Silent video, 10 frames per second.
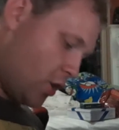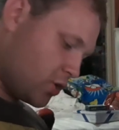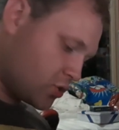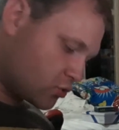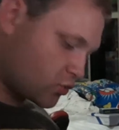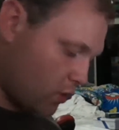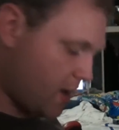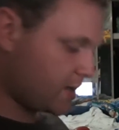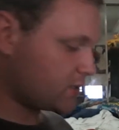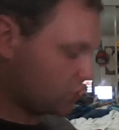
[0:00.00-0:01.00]
You
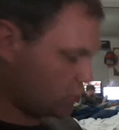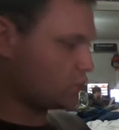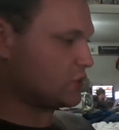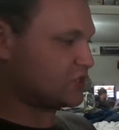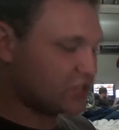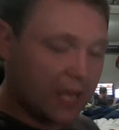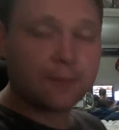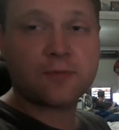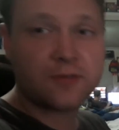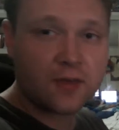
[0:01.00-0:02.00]
try and do the
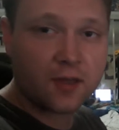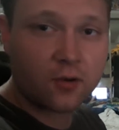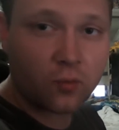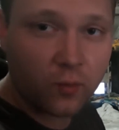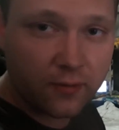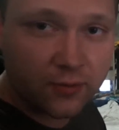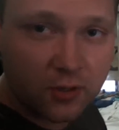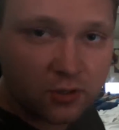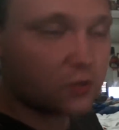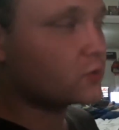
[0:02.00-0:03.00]
same thing with the
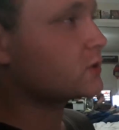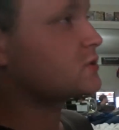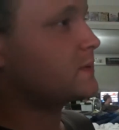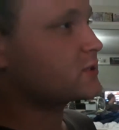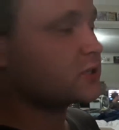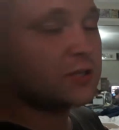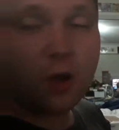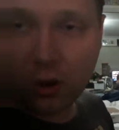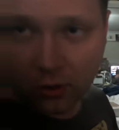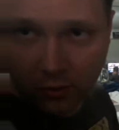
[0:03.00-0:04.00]
Duke, especially
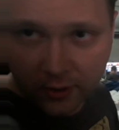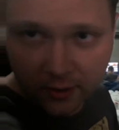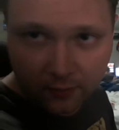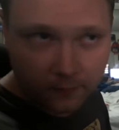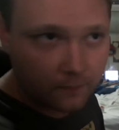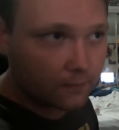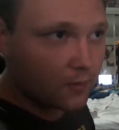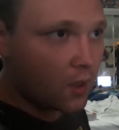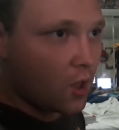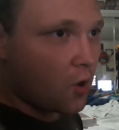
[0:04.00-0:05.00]
not looking,
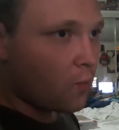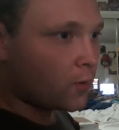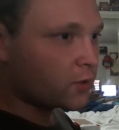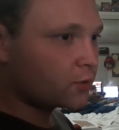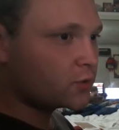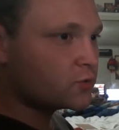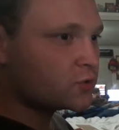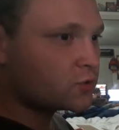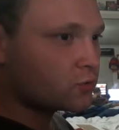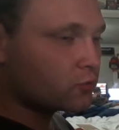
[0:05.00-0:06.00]
when you're
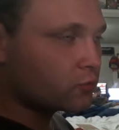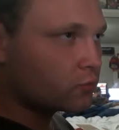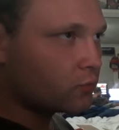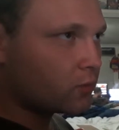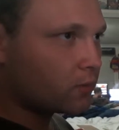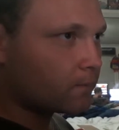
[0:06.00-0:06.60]
used to